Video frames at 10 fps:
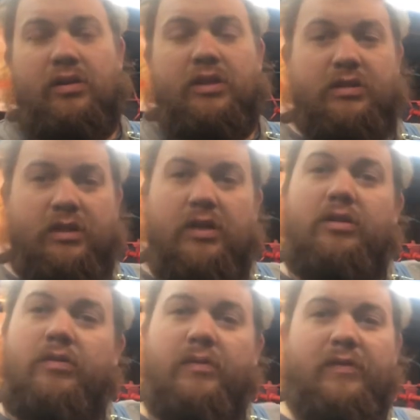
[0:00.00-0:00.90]
engine's going to
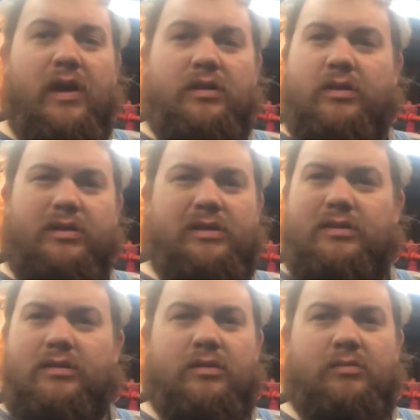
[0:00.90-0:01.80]
turn over faster.
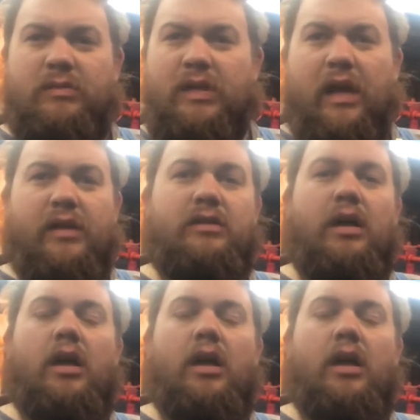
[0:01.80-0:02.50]
It's science.